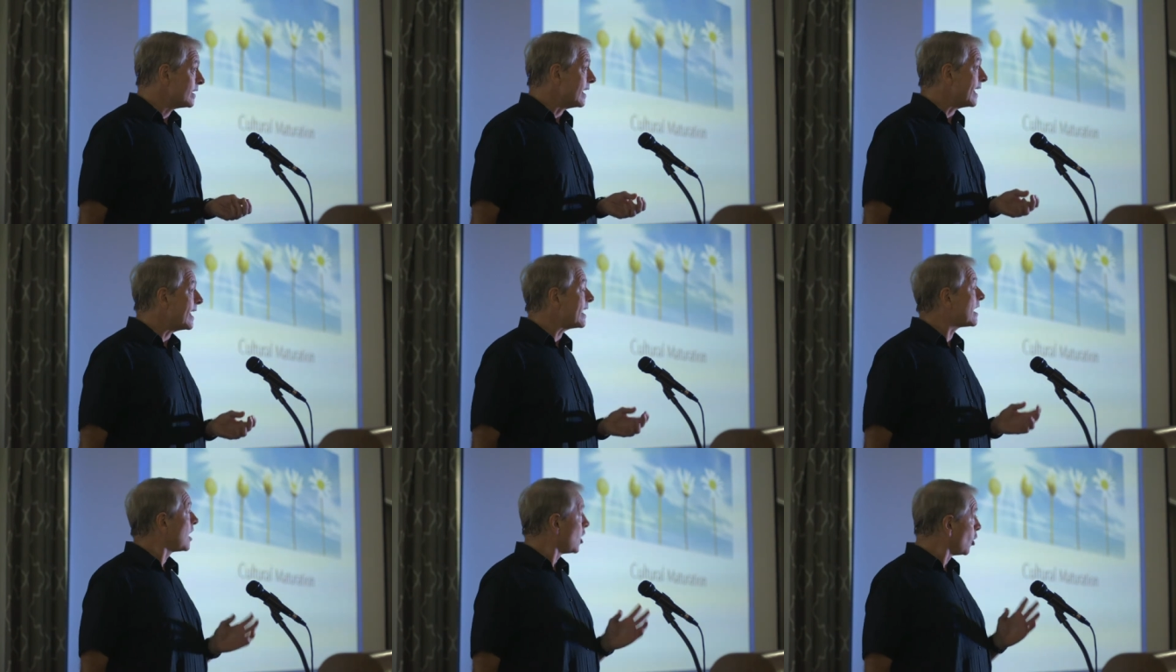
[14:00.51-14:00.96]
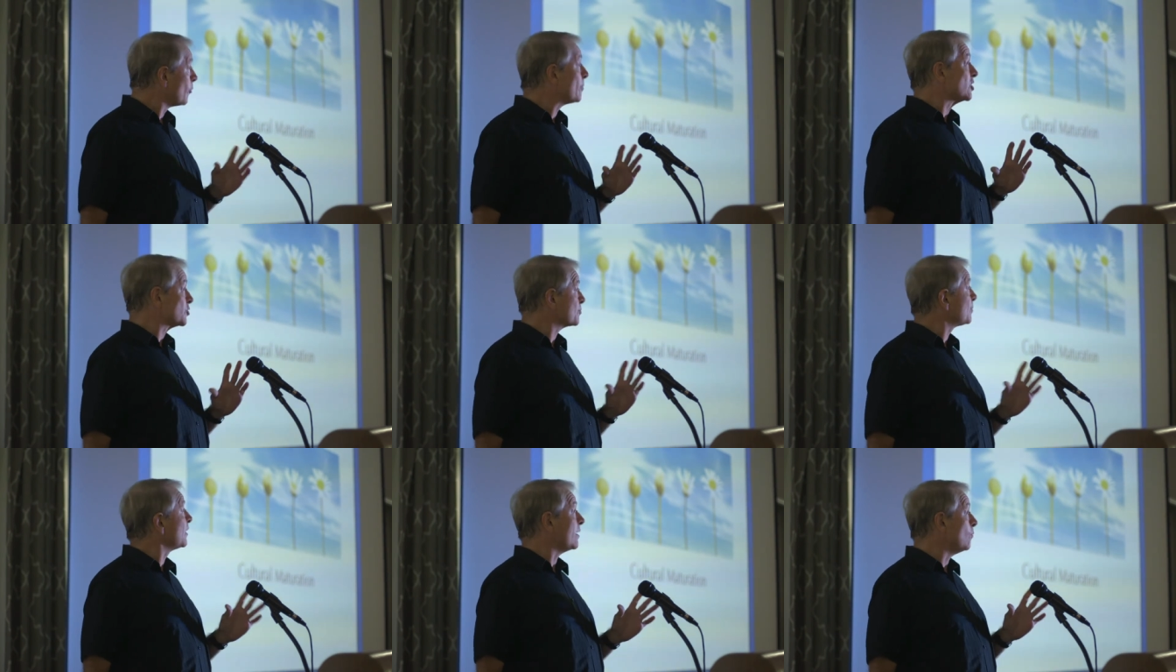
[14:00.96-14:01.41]
And I'll help
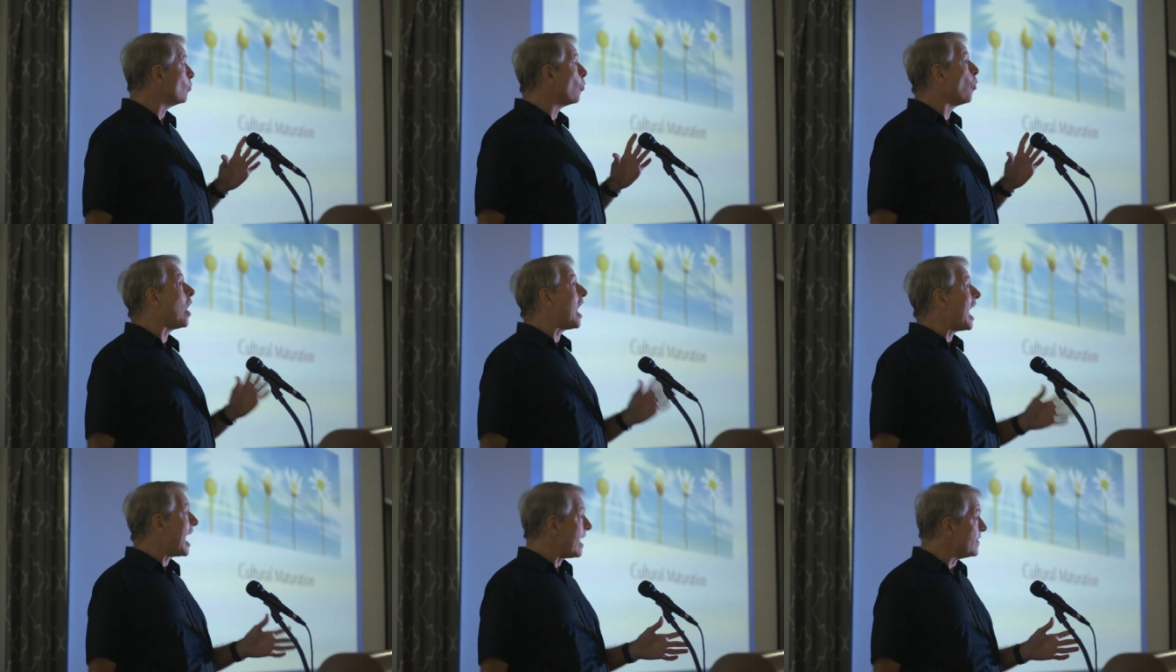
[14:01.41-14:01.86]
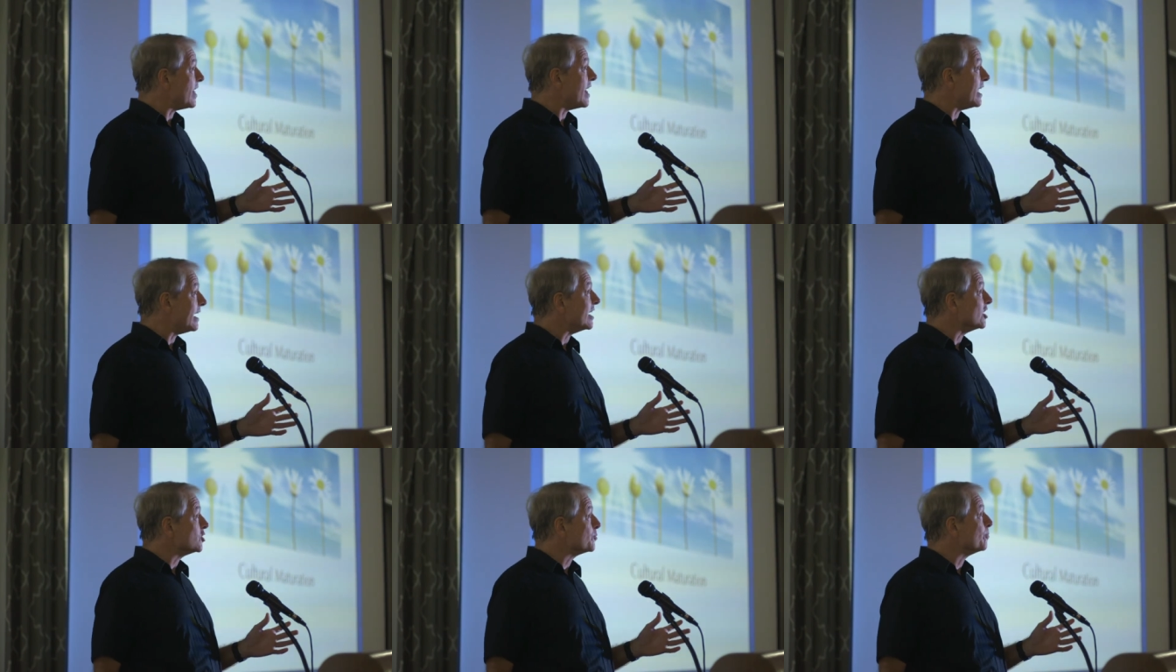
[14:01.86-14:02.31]
explain why that
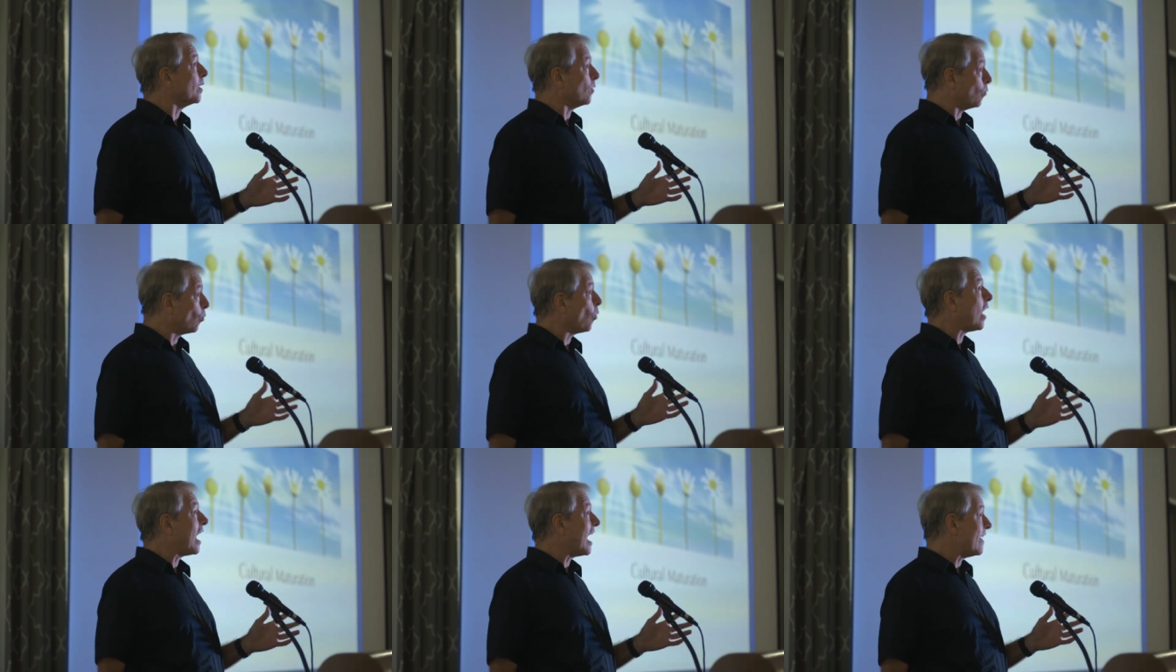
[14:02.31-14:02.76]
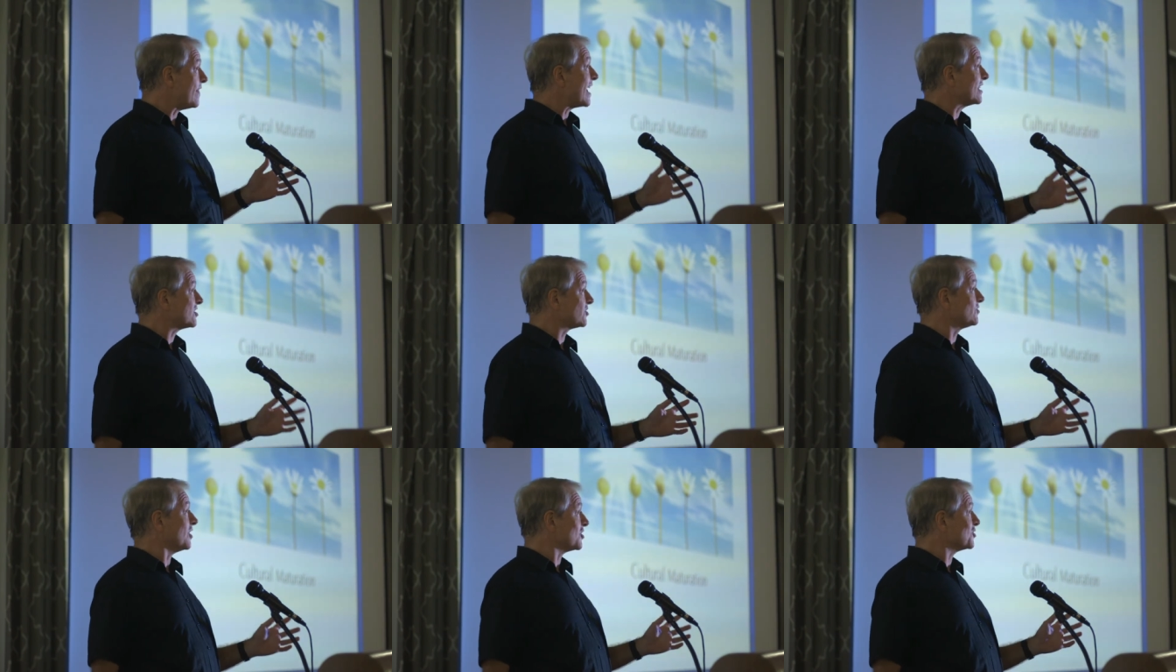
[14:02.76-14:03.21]
is, but why
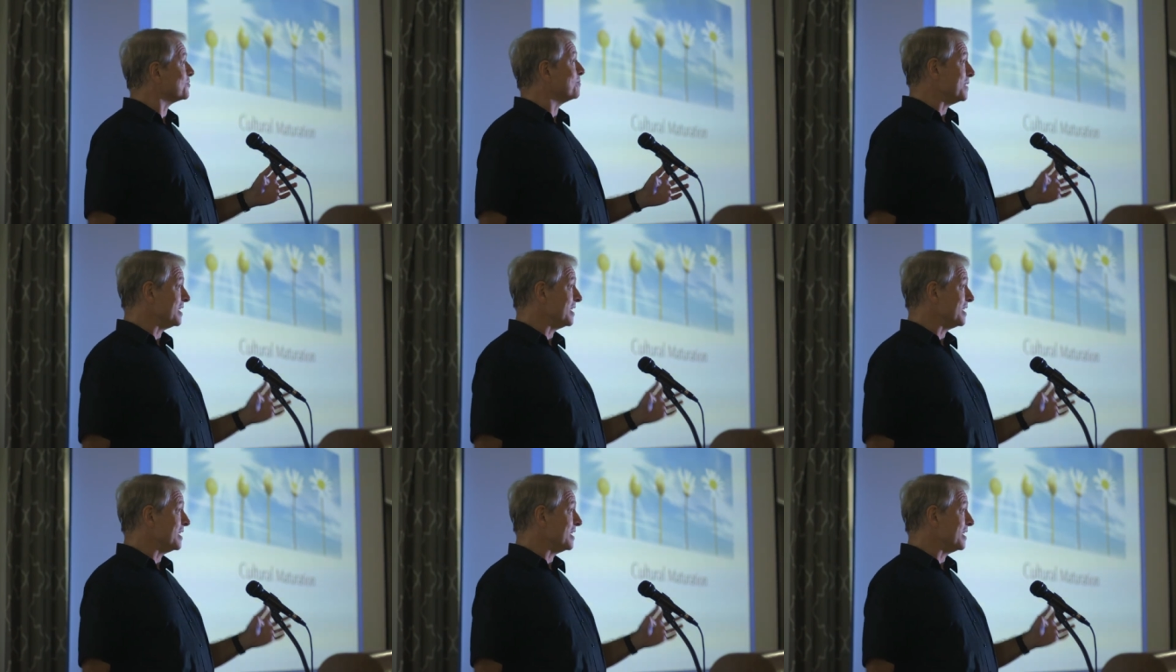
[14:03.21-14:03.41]
that doesn't